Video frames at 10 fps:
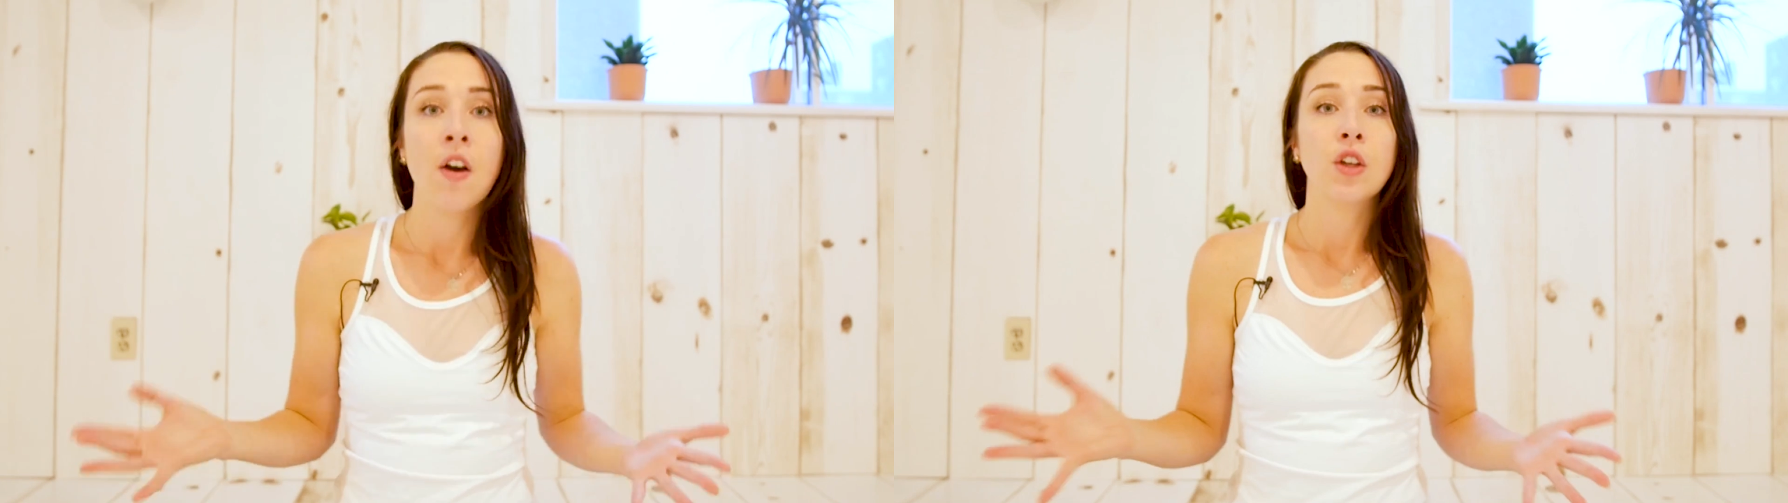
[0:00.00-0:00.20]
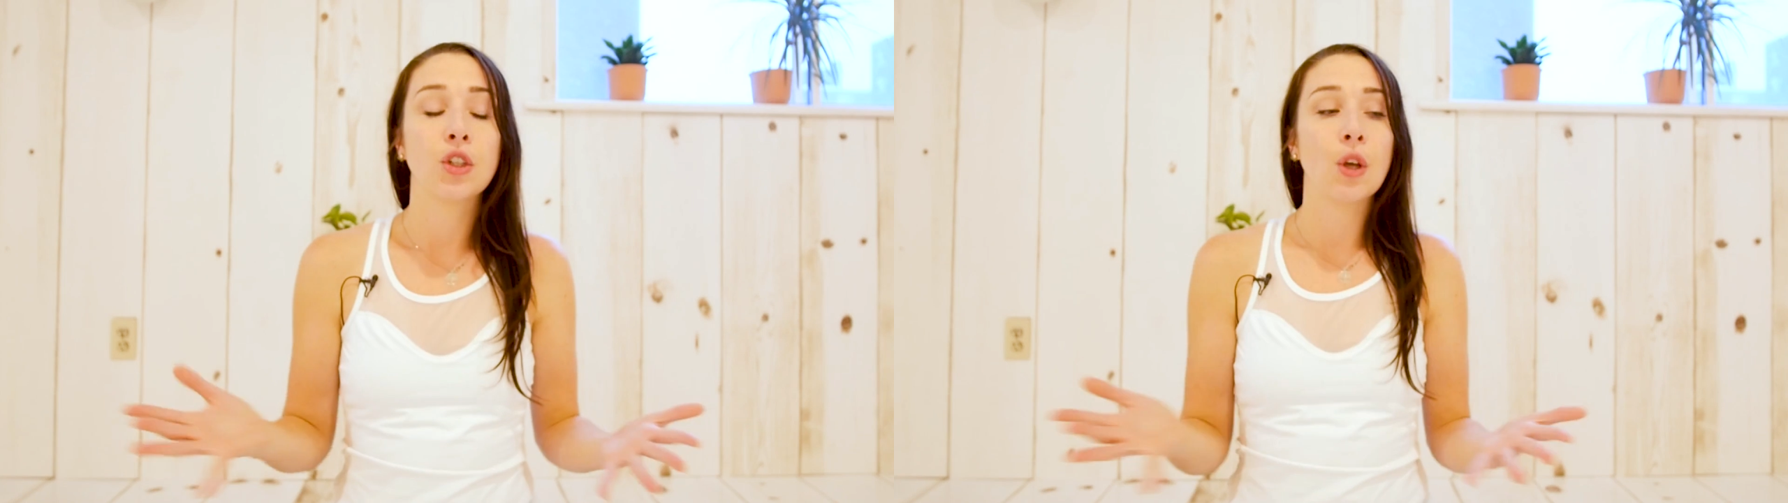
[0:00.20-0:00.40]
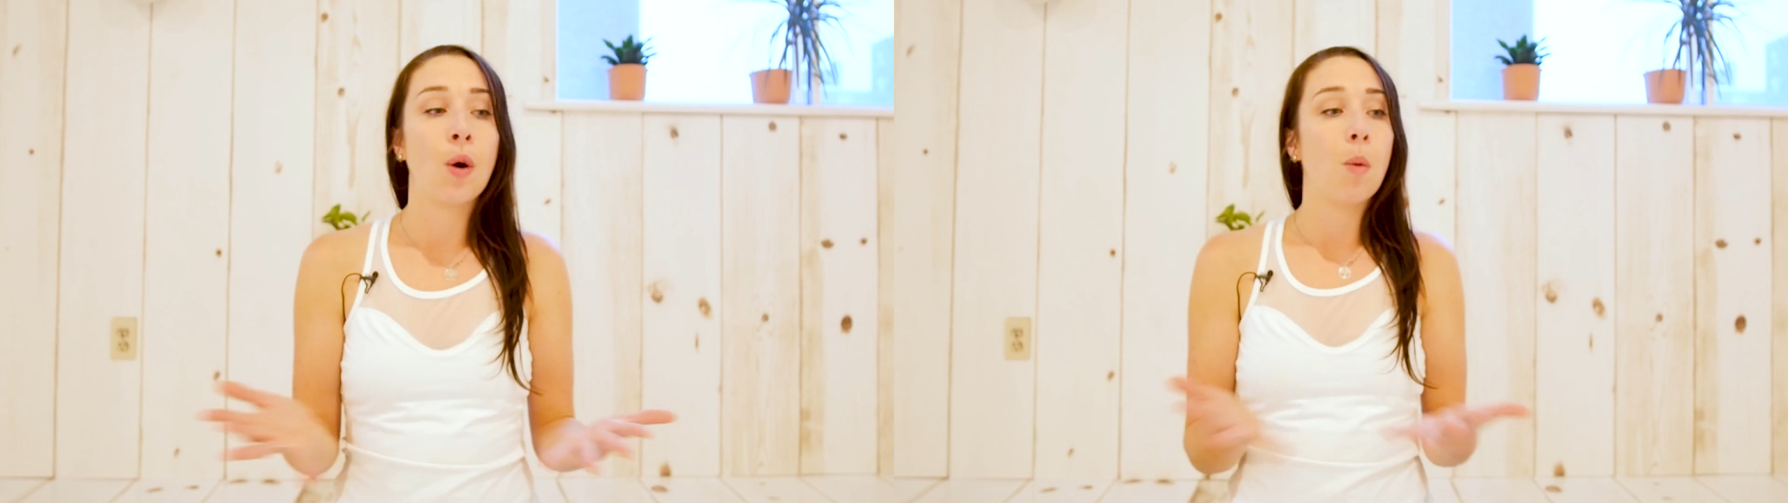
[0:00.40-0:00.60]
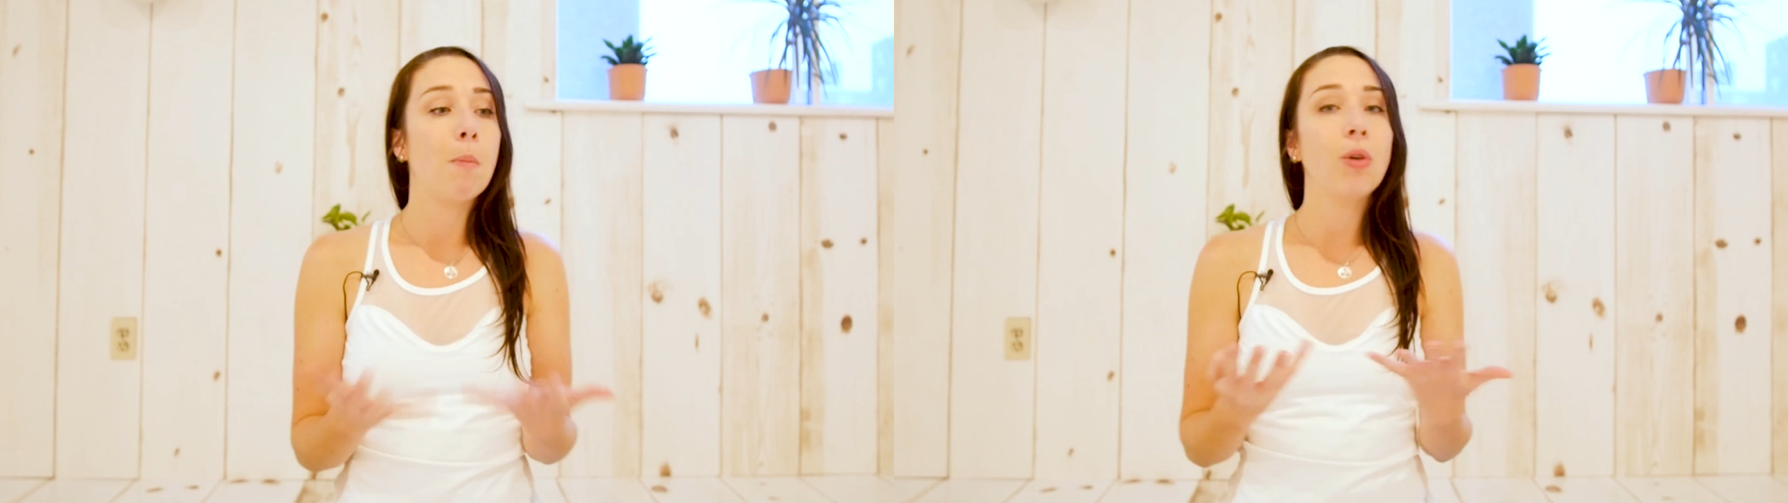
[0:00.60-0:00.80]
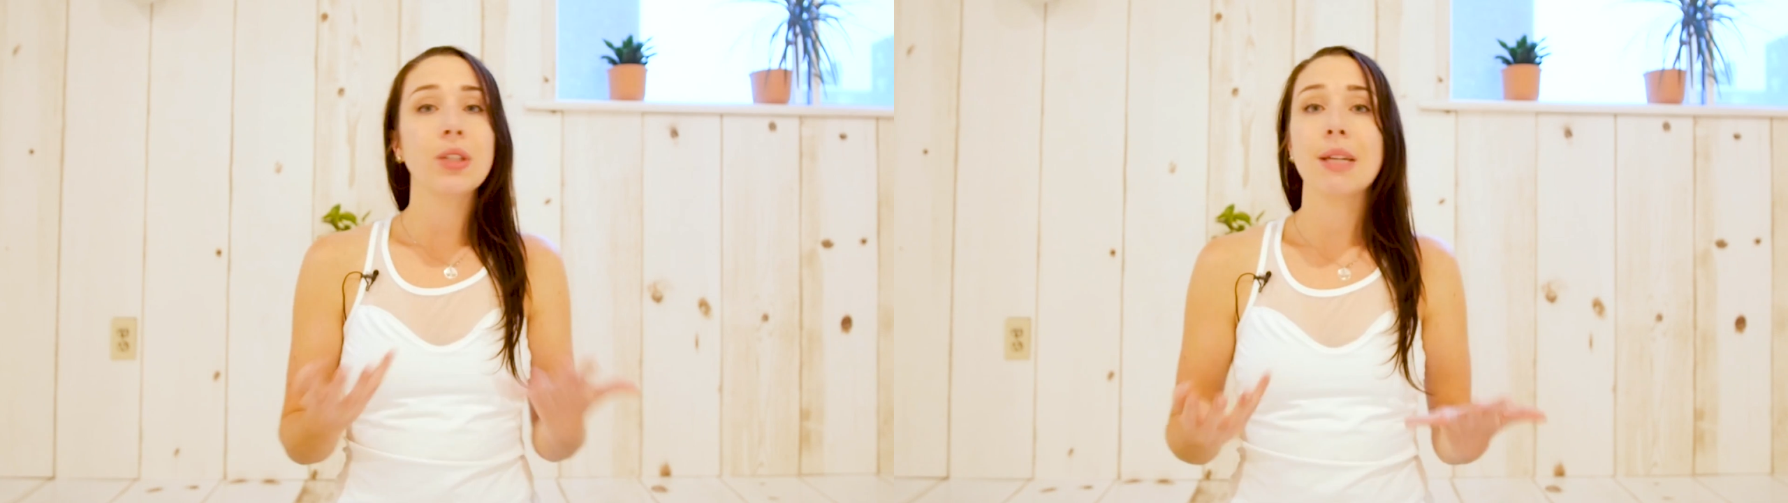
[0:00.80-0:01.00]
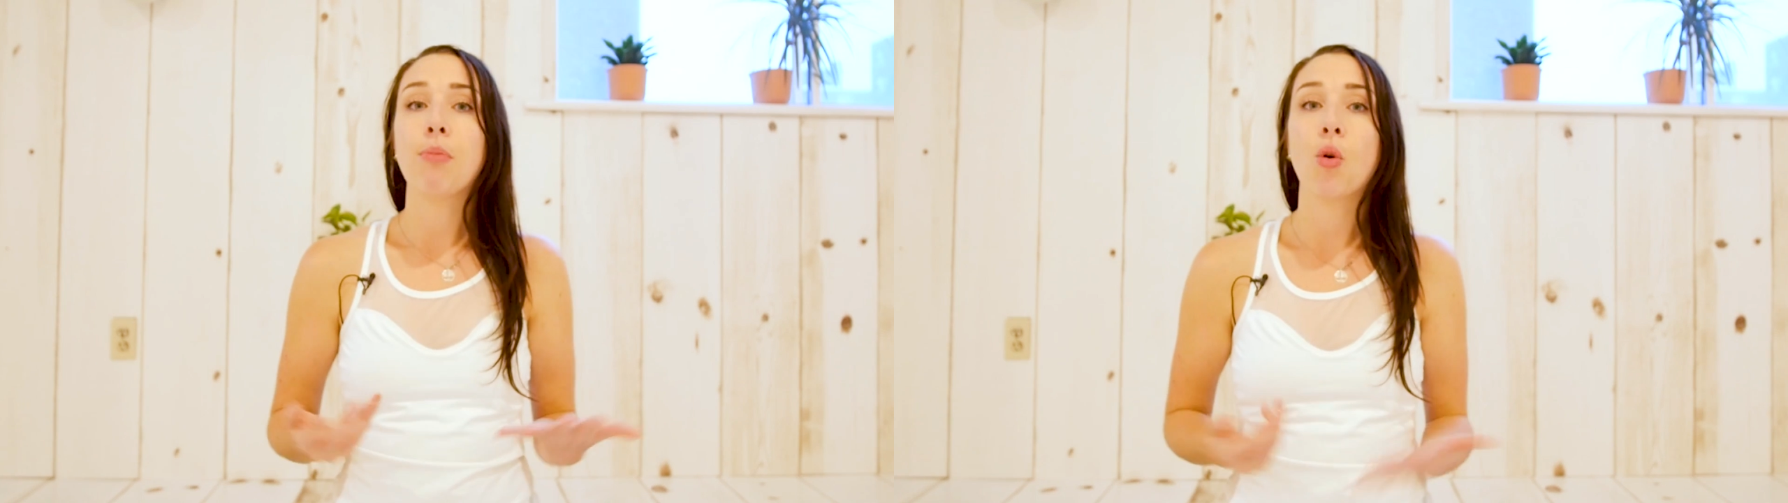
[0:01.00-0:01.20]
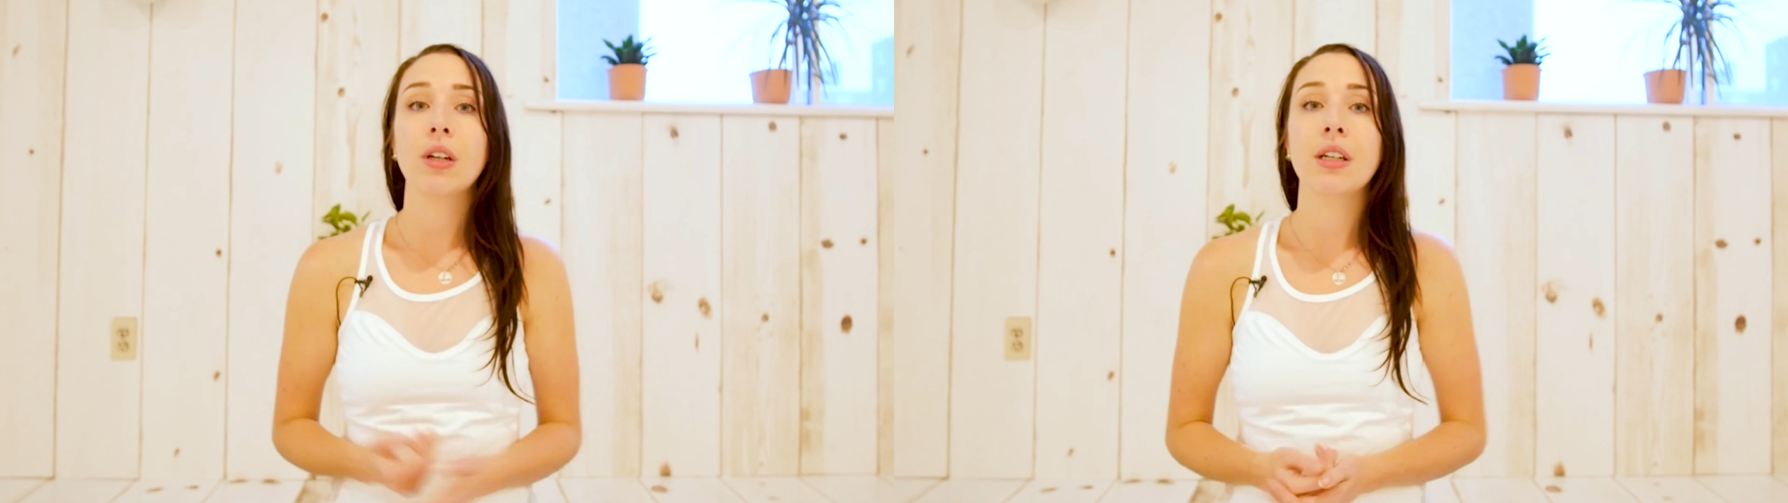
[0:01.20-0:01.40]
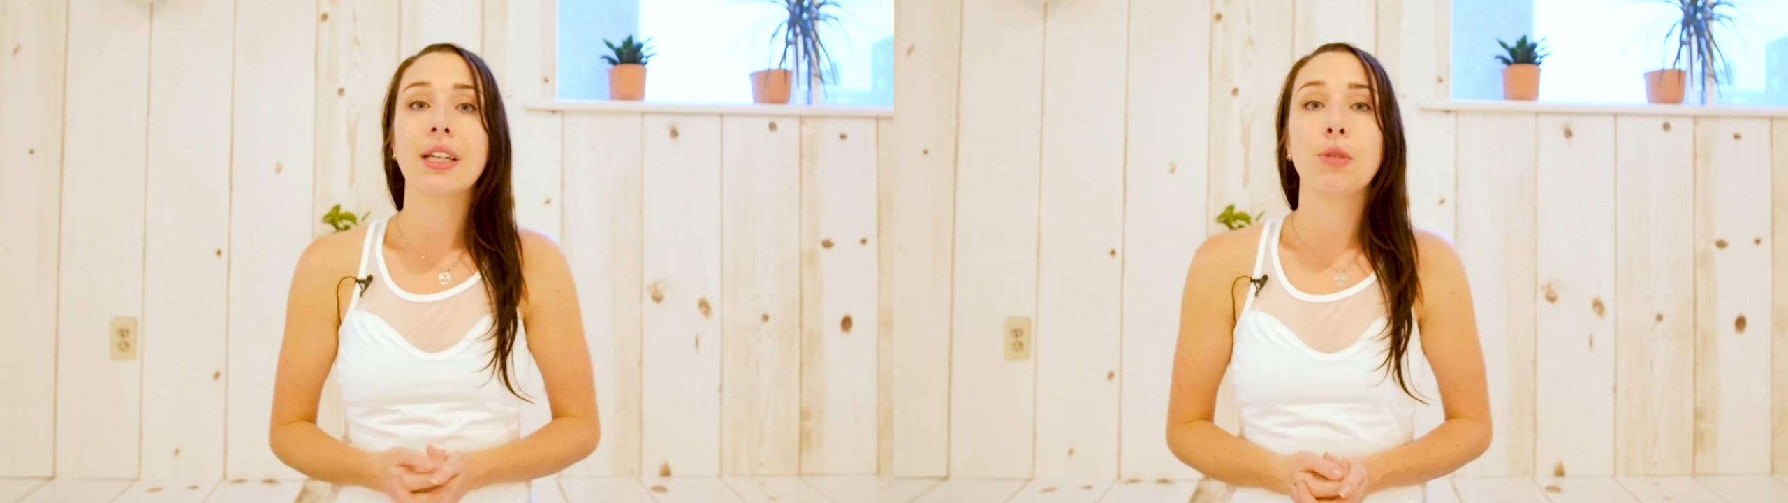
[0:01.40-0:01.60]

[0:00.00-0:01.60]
So most important